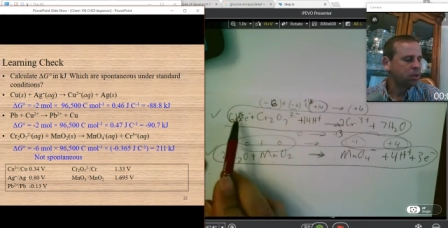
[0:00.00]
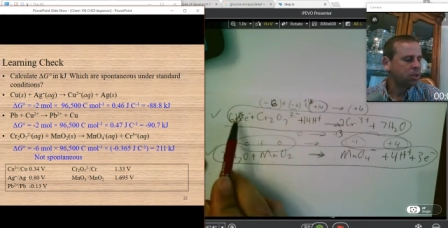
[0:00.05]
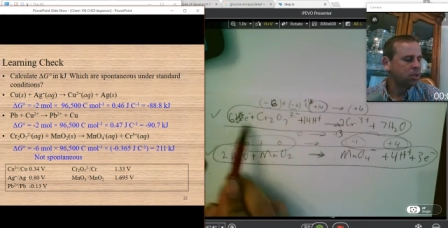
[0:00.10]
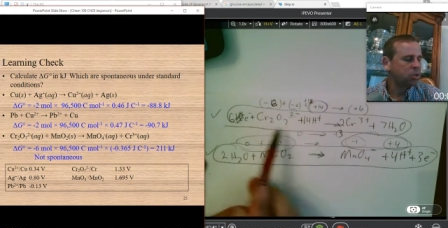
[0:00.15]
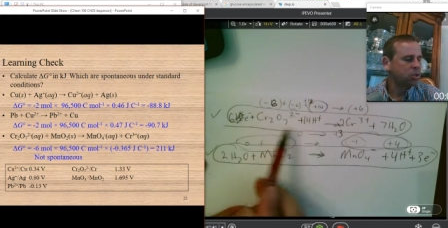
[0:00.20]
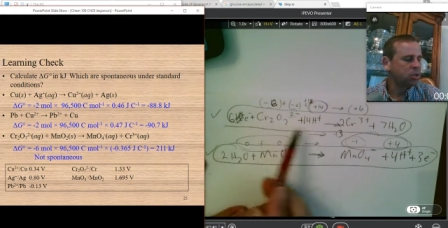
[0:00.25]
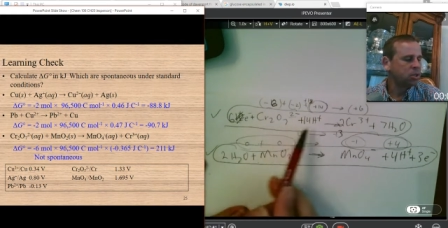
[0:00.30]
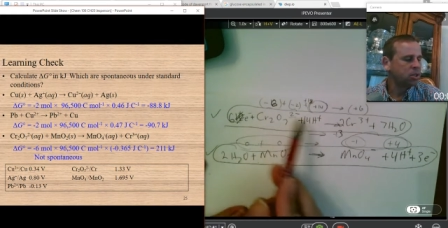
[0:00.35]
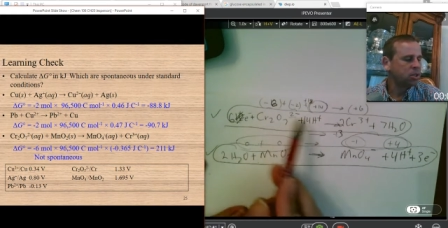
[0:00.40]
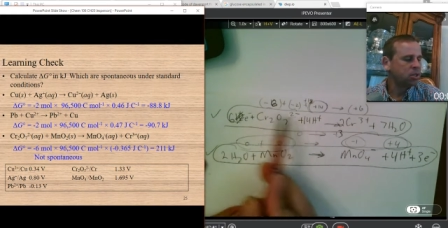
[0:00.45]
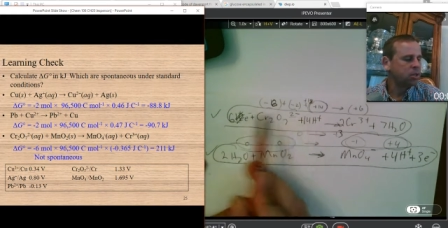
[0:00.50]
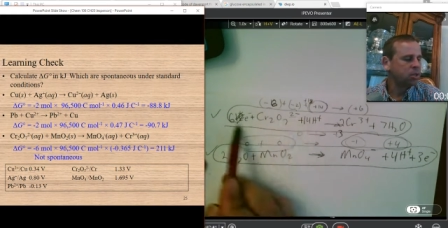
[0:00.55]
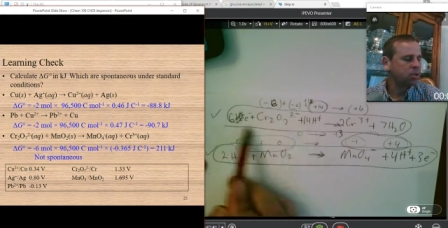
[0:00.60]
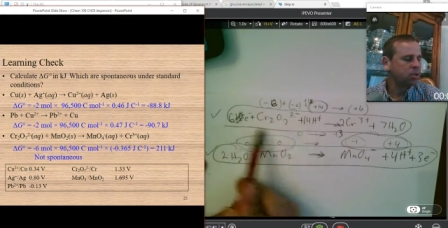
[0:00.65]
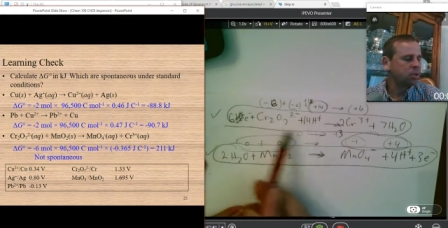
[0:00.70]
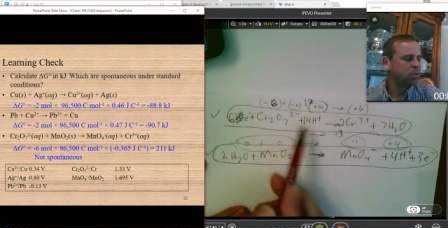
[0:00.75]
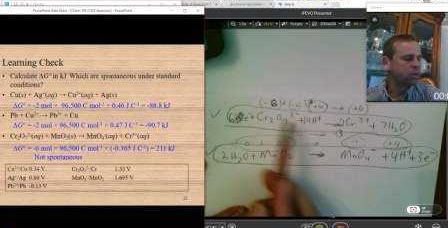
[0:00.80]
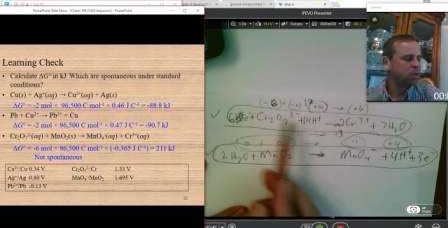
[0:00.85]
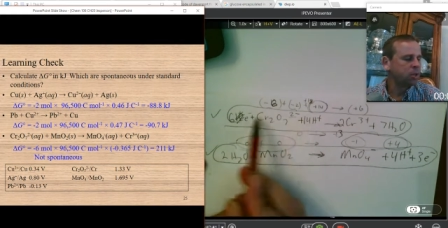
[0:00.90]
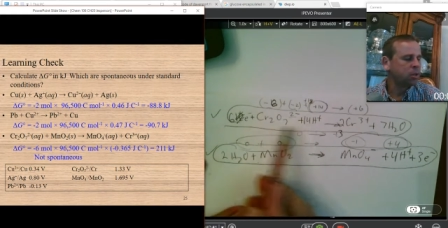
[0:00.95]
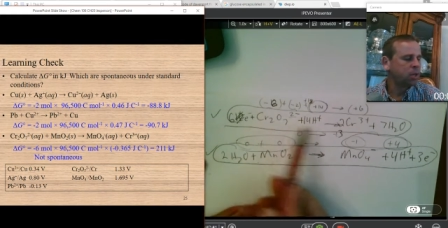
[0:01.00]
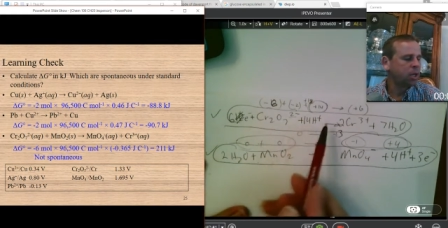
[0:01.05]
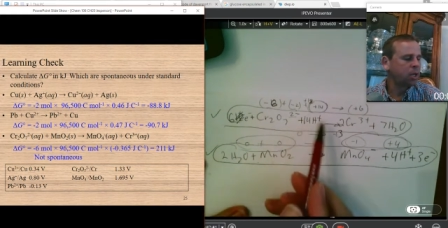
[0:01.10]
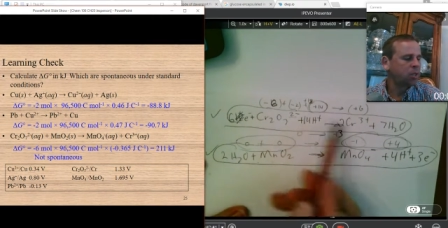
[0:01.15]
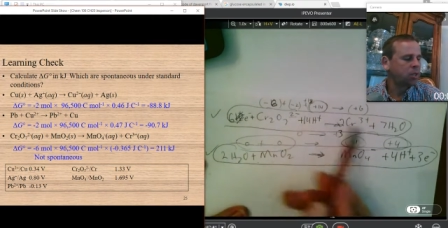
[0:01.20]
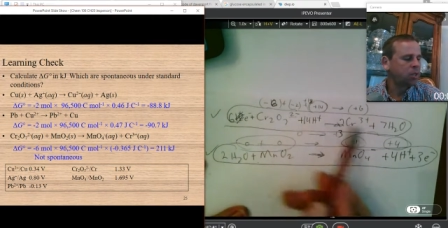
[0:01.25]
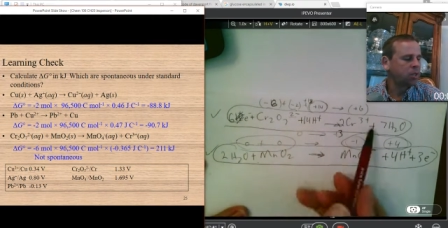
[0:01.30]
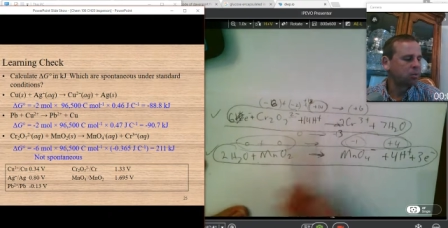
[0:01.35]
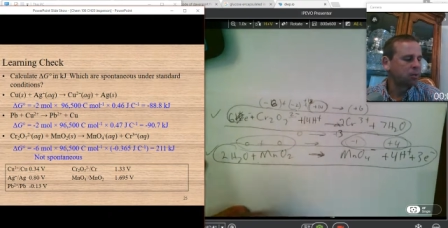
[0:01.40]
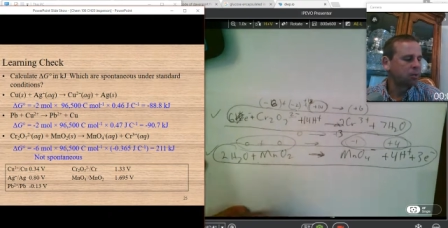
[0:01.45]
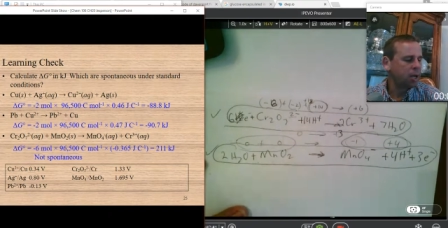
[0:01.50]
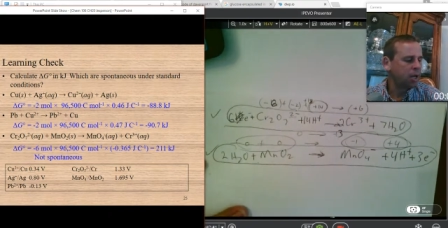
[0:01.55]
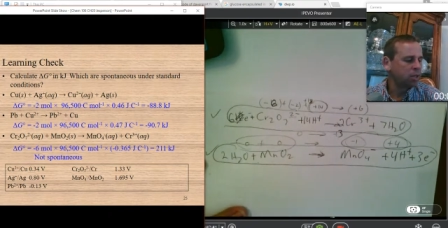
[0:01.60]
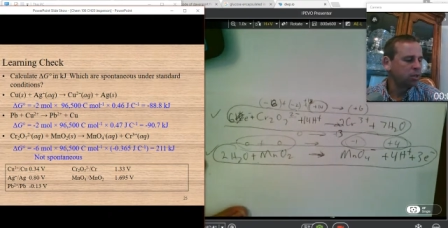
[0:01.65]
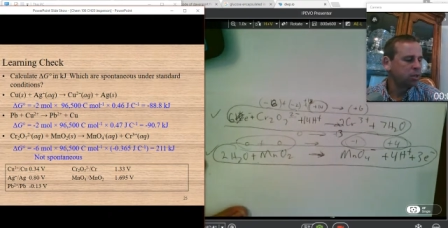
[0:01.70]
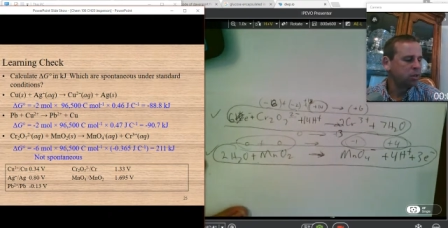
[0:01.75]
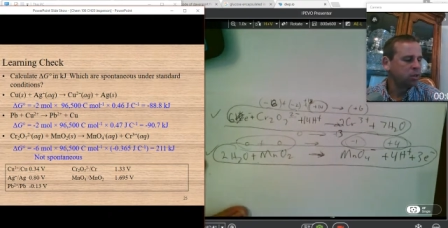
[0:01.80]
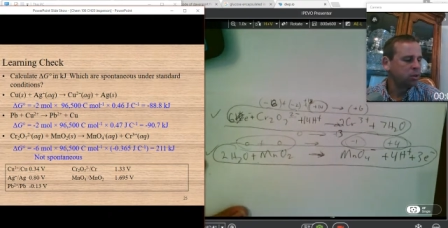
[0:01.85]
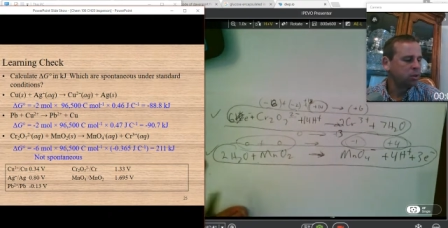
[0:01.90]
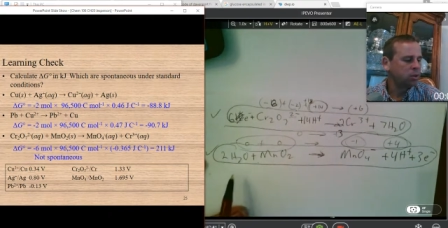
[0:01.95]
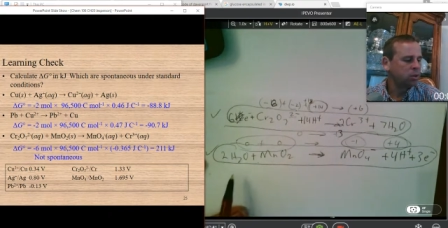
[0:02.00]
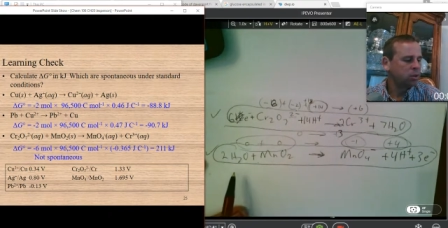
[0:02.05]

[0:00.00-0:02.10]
So this is a reduction reaction.